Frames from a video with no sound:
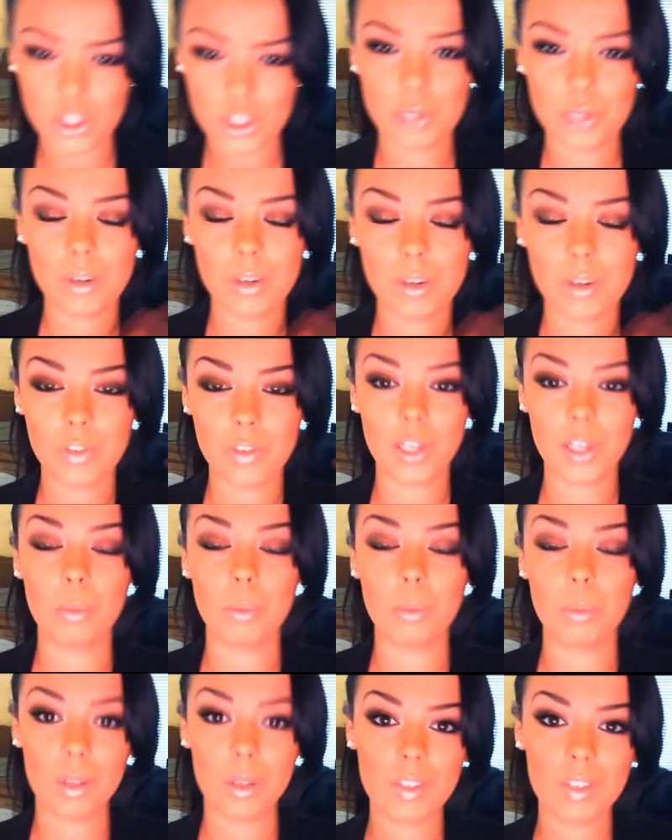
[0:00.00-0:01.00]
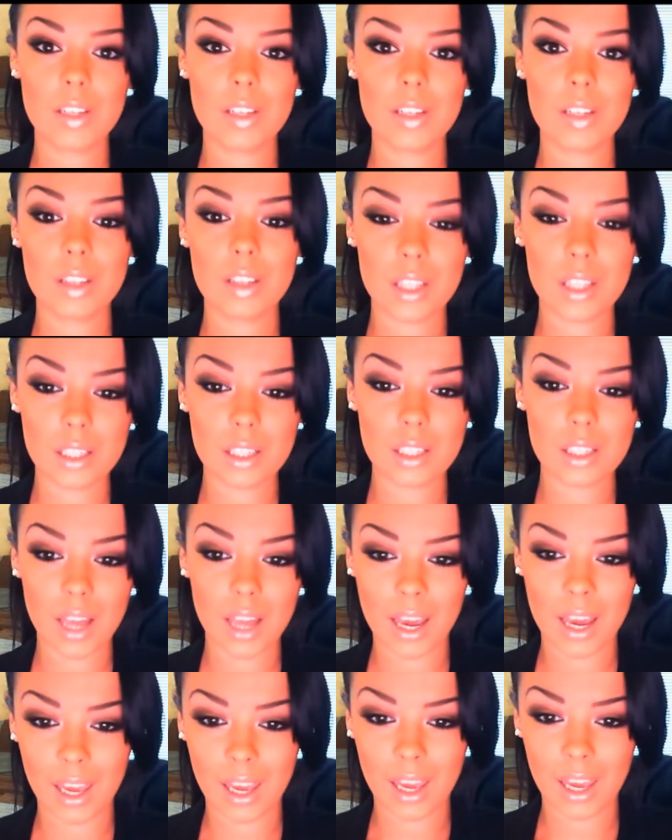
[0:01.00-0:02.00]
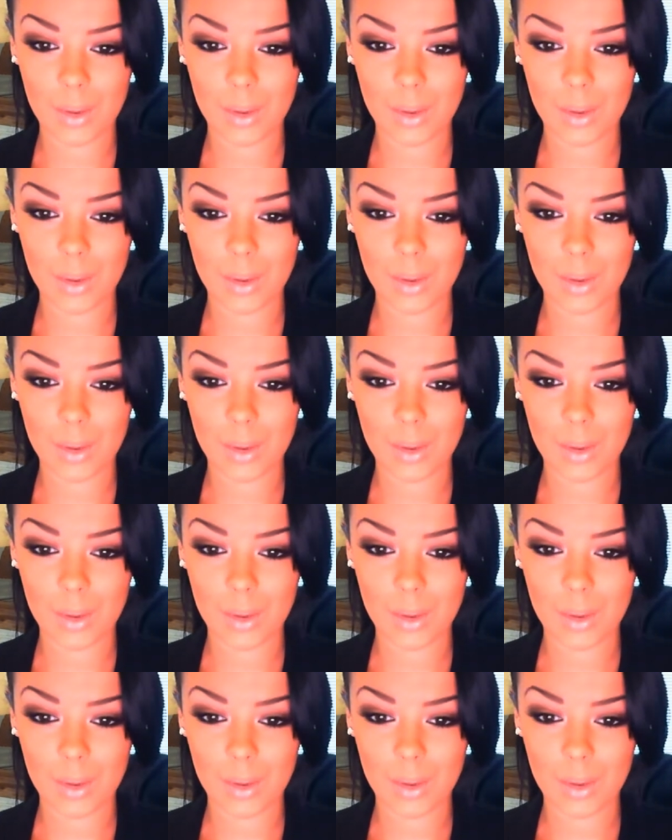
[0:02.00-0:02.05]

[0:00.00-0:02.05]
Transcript: in a video previous to this, I